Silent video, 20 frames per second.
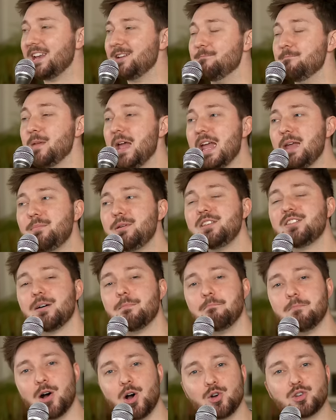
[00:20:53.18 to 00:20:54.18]
And maybe
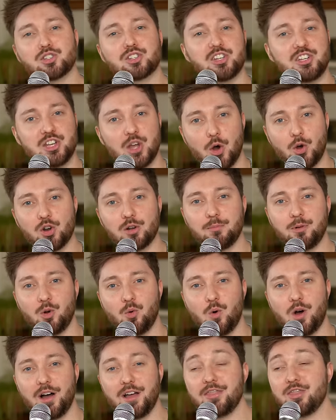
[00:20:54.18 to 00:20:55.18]
the most
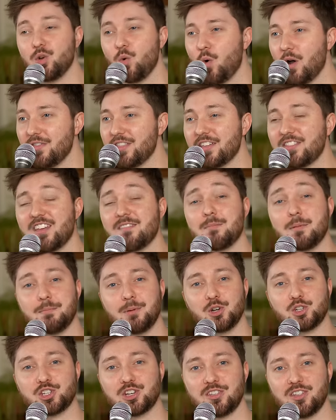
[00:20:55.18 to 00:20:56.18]
notable one, the one that they've been
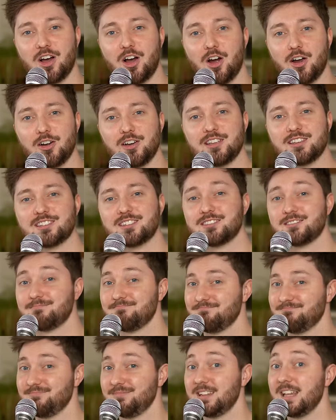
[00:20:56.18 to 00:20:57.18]
pushing the hardest,
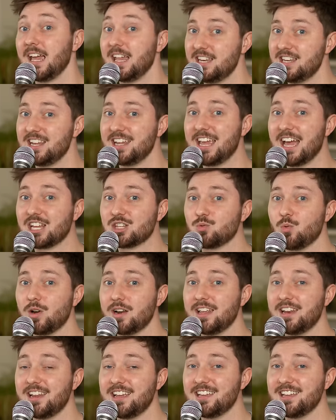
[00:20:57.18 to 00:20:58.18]
can you guess what it